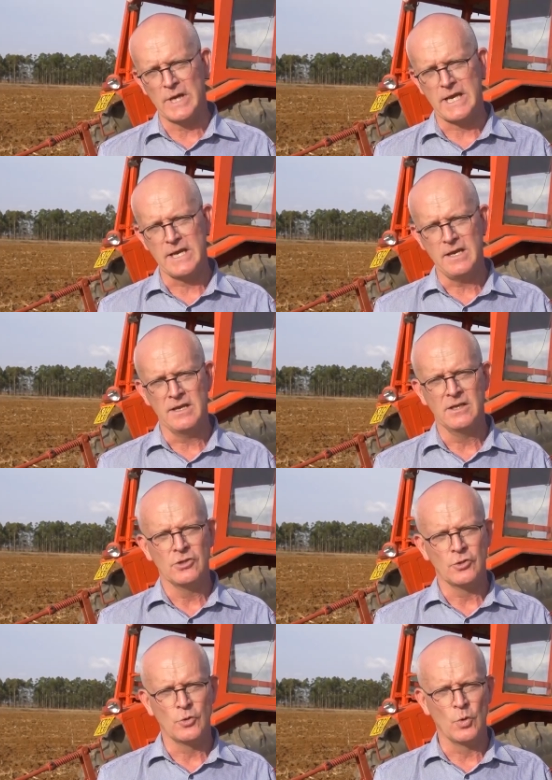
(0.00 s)
way
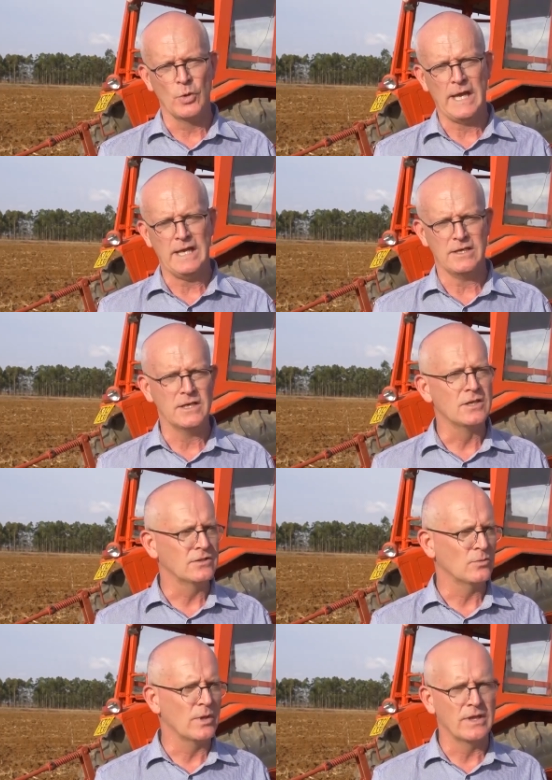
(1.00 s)
to do that
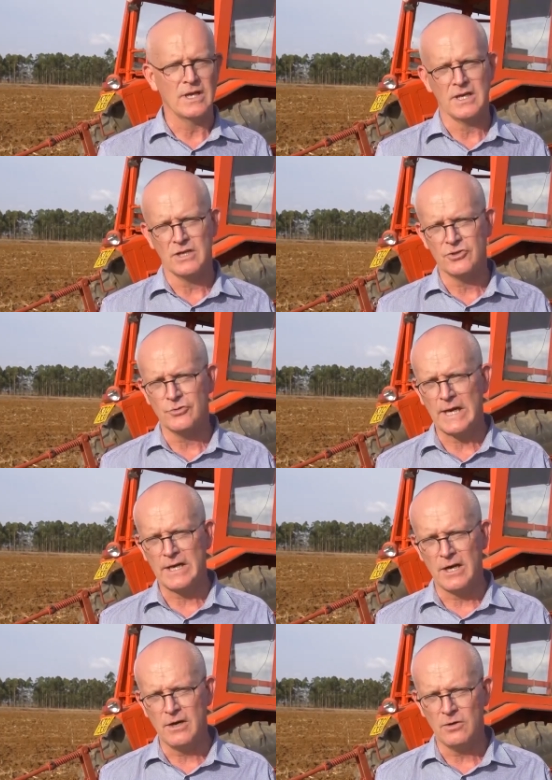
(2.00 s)
is with a shredder